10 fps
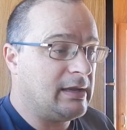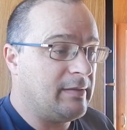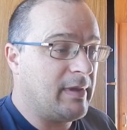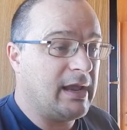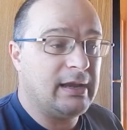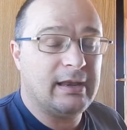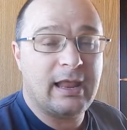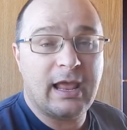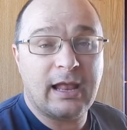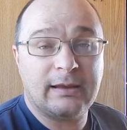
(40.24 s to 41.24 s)
and the debate
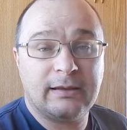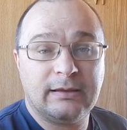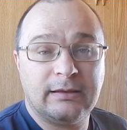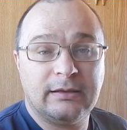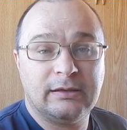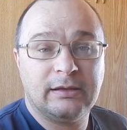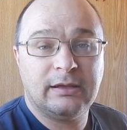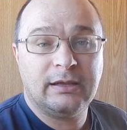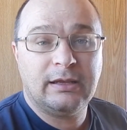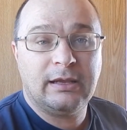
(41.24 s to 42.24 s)
in that,
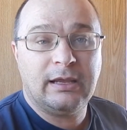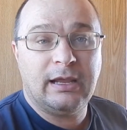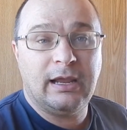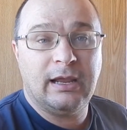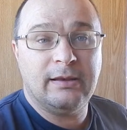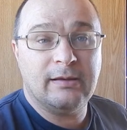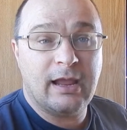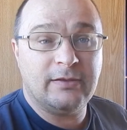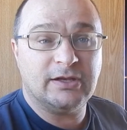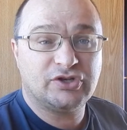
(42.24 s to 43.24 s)

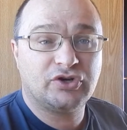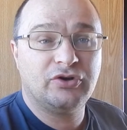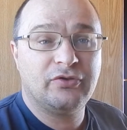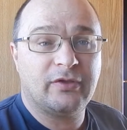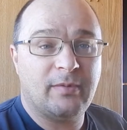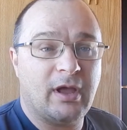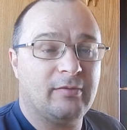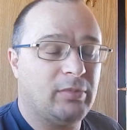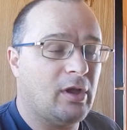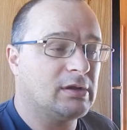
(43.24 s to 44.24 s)
and the truth
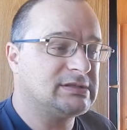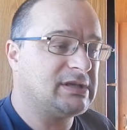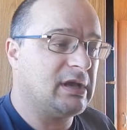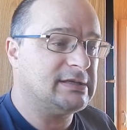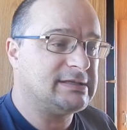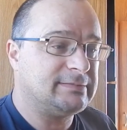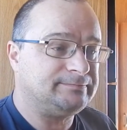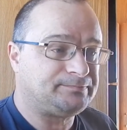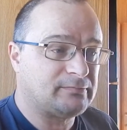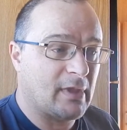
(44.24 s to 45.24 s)
about block
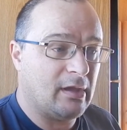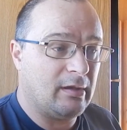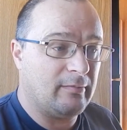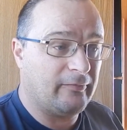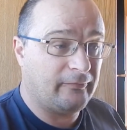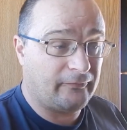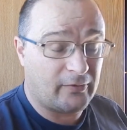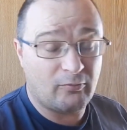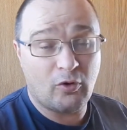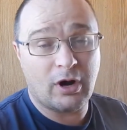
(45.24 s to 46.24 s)
size from
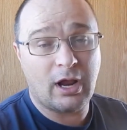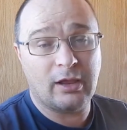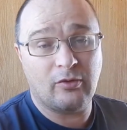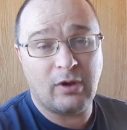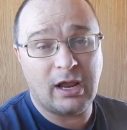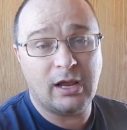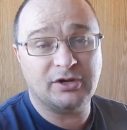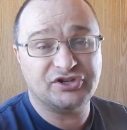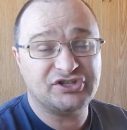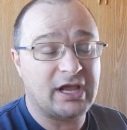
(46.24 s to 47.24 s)
the way
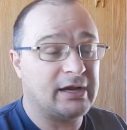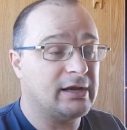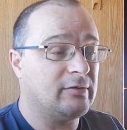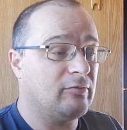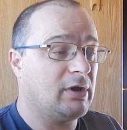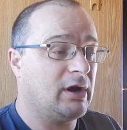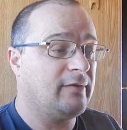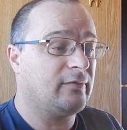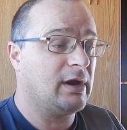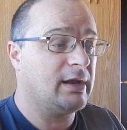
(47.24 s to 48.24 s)
I understand it and
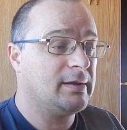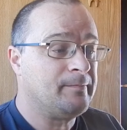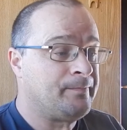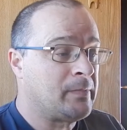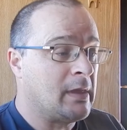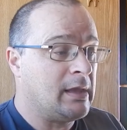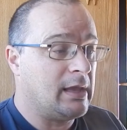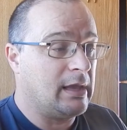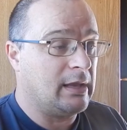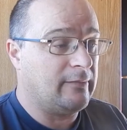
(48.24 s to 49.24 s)
what I've read
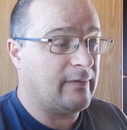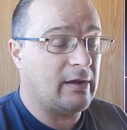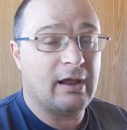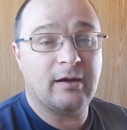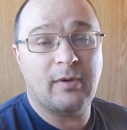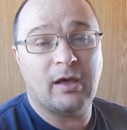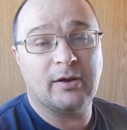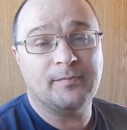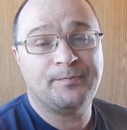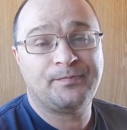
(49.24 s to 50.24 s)
and found out
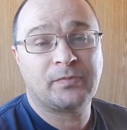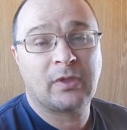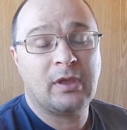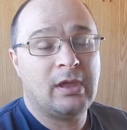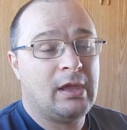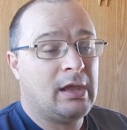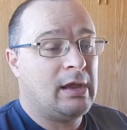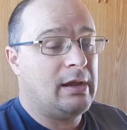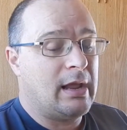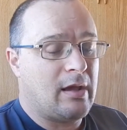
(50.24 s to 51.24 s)
about it.
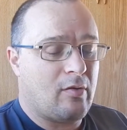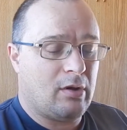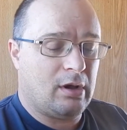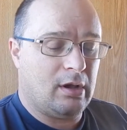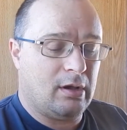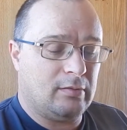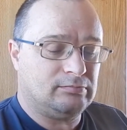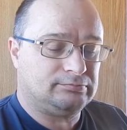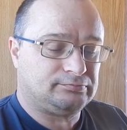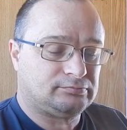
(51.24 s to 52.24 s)

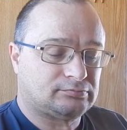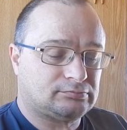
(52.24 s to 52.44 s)
Now